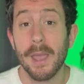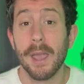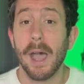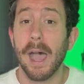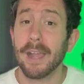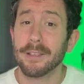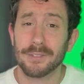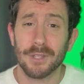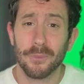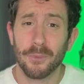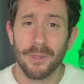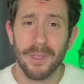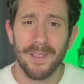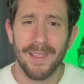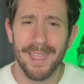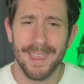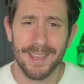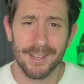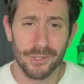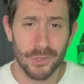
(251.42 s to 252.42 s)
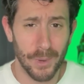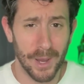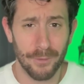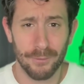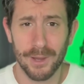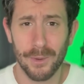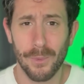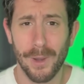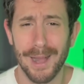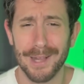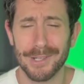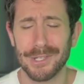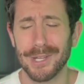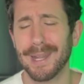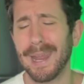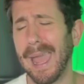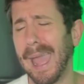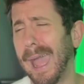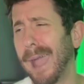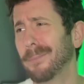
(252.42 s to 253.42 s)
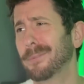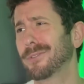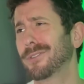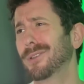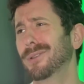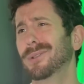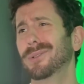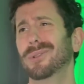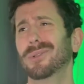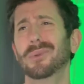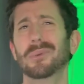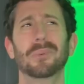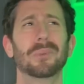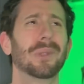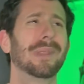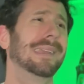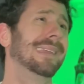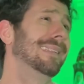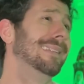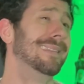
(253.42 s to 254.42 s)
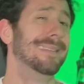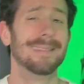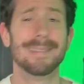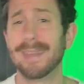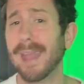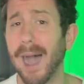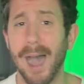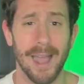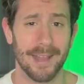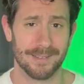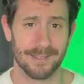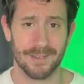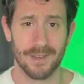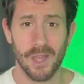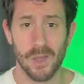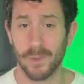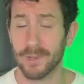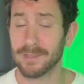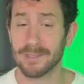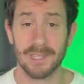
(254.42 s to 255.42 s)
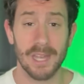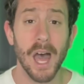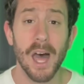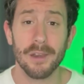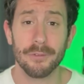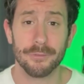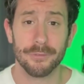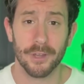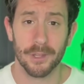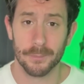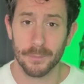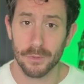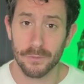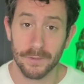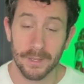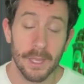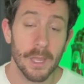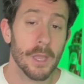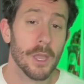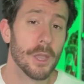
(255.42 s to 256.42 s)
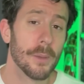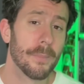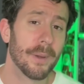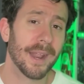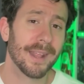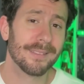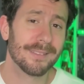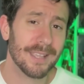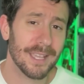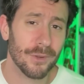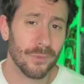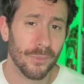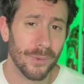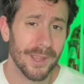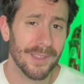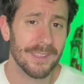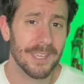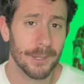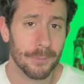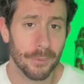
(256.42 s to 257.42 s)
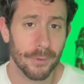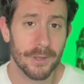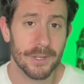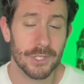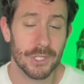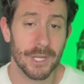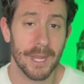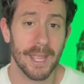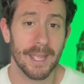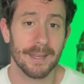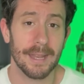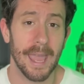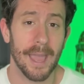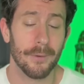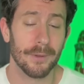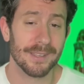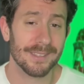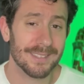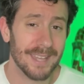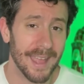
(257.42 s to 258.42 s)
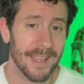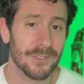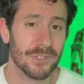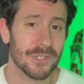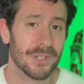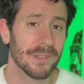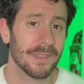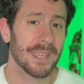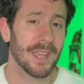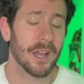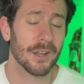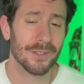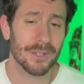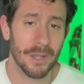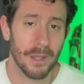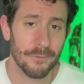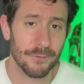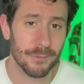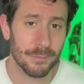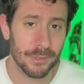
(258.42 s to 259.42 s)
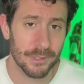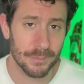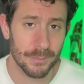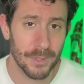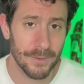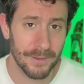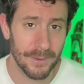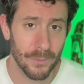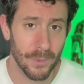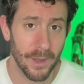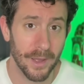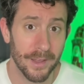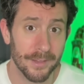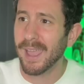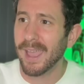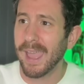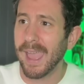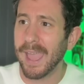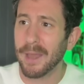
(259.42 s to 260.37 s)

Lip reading: I still really like it. Do I rewatch it? Absolutely not. No, it's not a fun movie. But I did really appreciate how intentionally uncomfortable the movie was.